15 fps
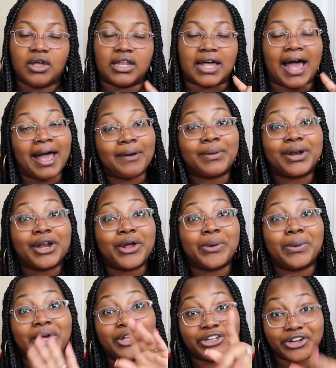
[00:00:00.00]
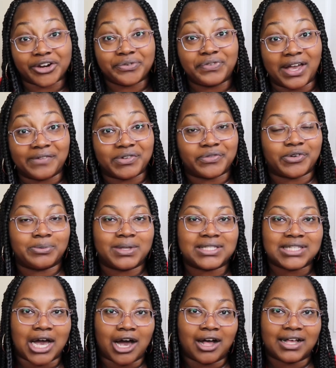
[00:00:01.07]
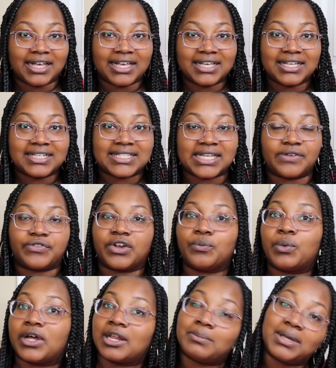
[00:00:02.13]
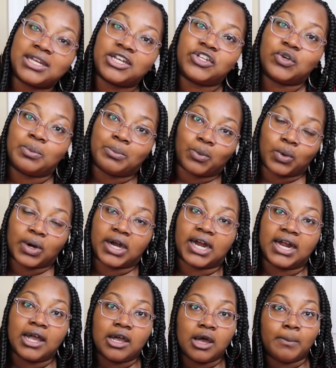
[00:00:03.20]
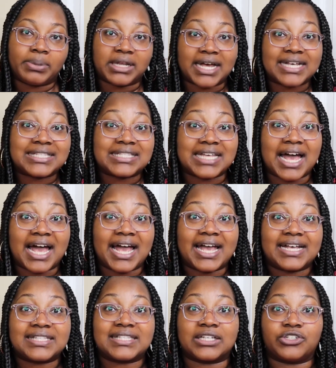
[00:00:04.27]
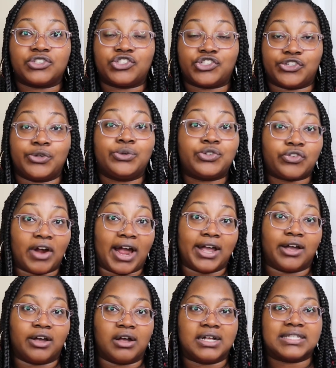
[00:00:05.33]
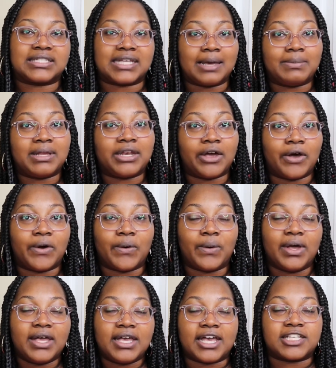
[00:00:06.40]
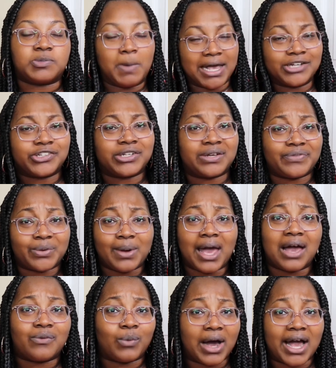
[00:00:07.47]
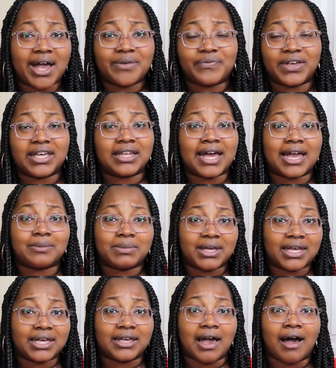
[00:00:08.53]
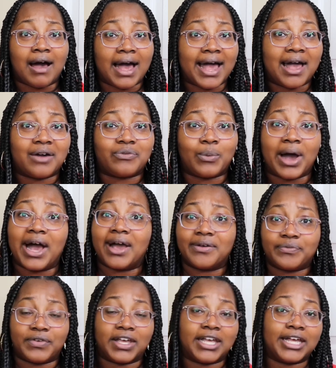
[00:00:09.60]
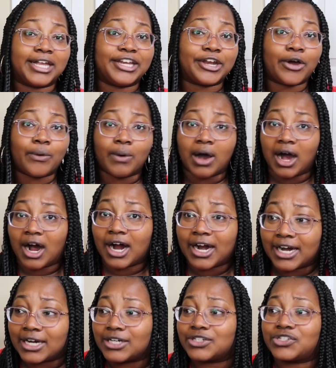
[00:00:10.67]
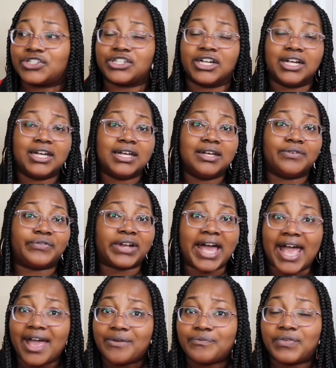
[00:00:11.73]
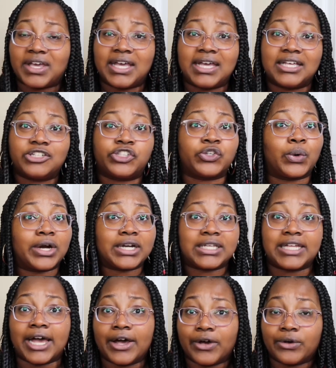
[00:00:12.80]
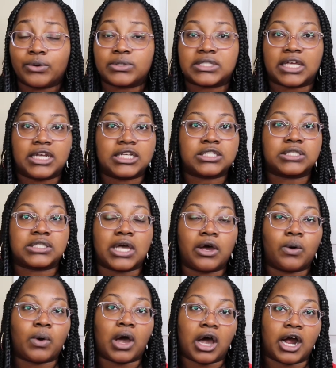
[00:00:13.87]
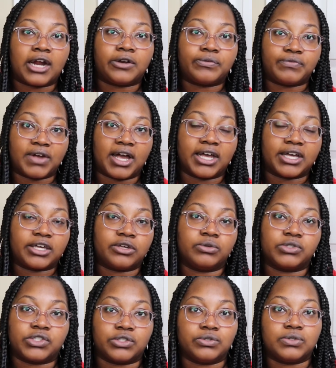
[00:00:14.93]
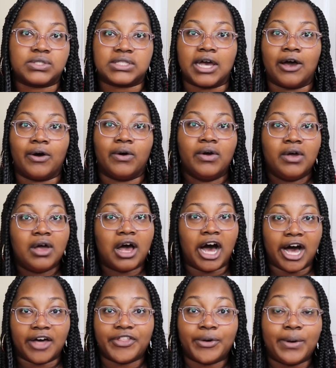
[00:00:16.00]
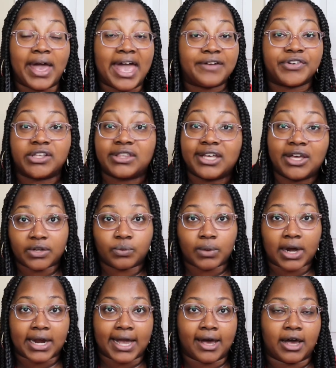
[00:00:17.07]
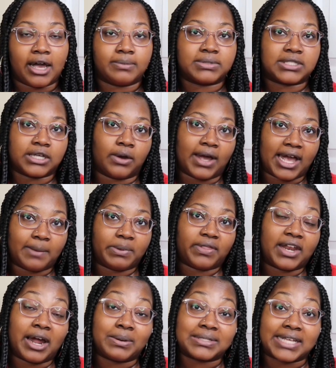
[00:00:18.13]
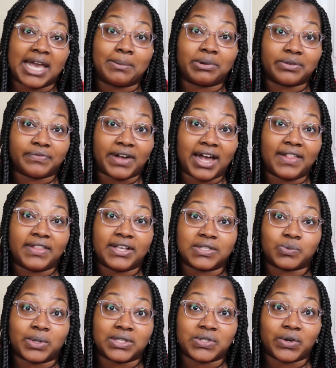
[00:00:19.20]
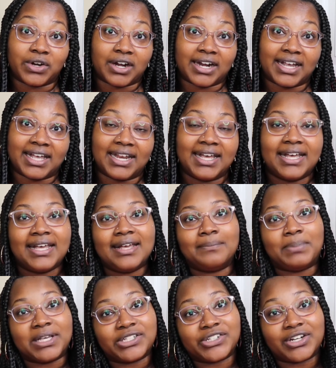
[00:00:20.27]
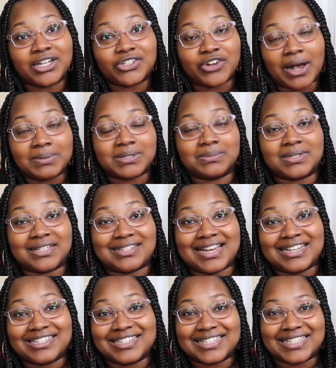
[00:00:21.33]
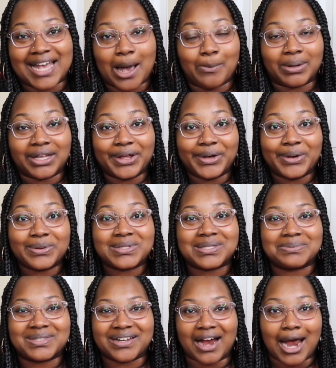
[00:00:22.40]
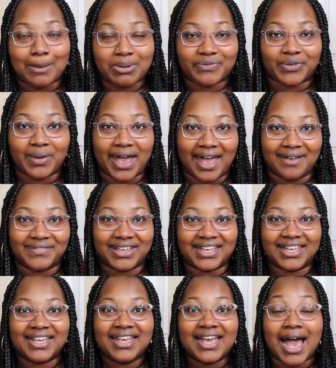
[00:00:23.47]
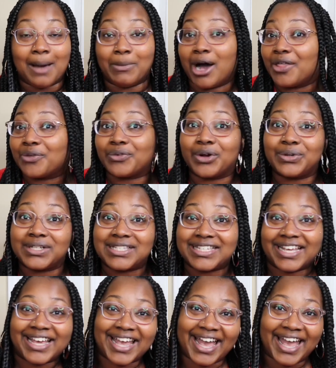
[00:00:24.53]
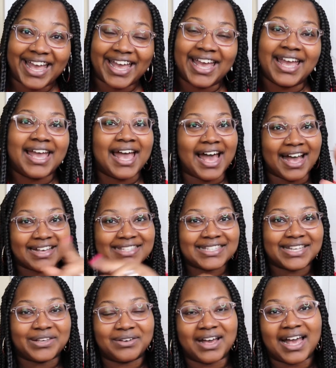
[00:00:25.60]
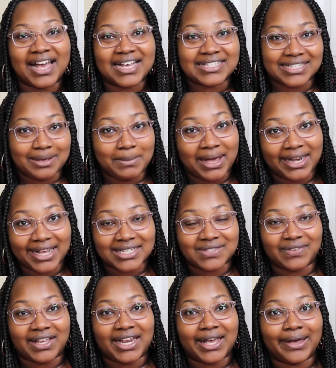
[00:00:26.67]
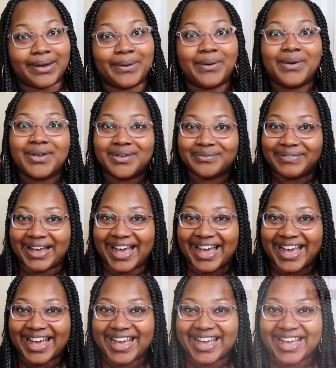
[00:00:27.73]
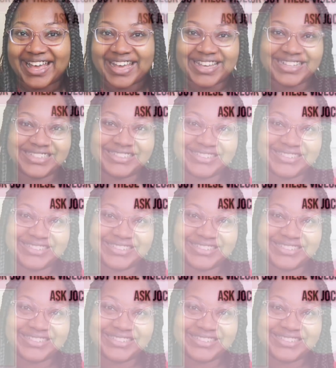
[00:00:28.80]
I want to know what your favorite from this haul is. If you're wanting me to do more plus size shoe try-ons let me know especially if you have wide feet like me y'all i have wide feet no arch flat feet short toes it is so hard to find cute shoes so although everything didn't work out i'm so happy that i was able to find these with torrid be sure to drop some suggestions down below subscribe if you haven't i'm on the road to 10k i'll see you guys in my next video bye